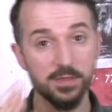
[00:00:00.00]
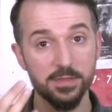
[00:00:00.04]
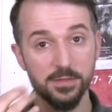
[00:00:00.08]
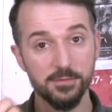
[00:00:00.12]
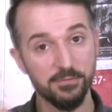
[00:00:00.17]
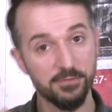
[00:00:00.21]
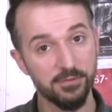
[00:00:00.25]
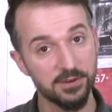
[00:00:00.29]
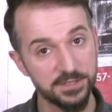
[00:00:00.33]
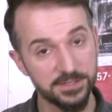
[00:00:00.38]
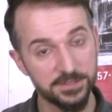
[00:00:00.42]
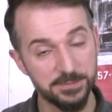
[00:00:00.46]
the
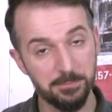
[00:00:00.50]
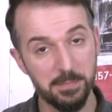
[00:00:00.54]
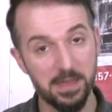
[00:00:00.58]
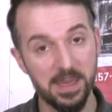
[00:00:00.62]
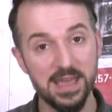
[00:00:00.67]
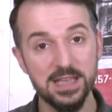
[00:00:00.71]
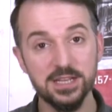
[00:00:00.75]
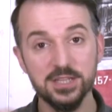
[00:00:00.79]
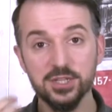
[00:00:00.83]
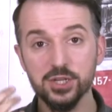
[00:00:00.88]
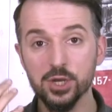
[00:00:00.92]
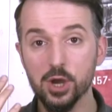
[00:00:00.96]
first
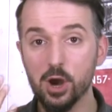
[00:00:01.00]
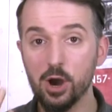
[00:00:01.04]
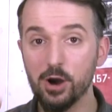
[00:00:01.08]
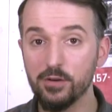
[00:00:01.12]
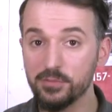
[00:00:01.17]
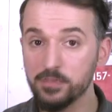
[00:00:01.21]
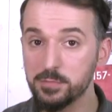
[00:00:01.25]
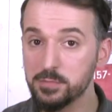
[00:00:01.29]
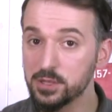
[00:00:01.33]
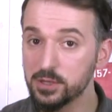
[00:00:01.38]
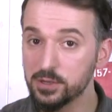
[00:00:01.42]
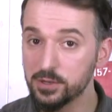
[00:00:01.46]
page
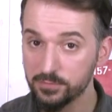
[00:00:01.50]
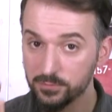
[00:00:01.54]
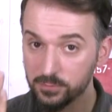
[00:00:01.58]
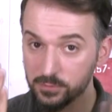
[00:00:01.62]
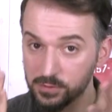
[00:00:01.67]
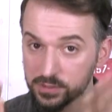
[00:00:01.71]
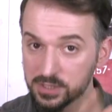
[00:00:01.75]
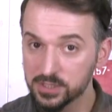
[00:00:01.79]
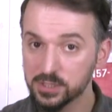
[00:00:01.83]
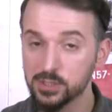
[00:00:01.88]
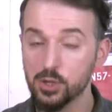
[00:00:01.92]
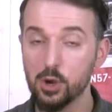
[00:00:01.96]
of a
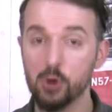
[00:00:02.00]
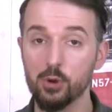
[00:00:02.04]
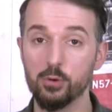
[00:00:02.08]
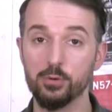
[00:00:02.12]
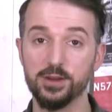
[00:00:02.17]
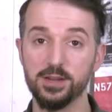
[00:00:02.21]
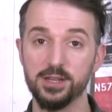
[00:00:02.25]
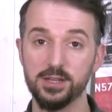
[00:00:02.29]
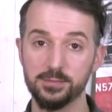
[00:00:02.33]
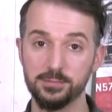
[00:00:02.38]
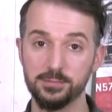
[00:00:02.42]
beautiful story.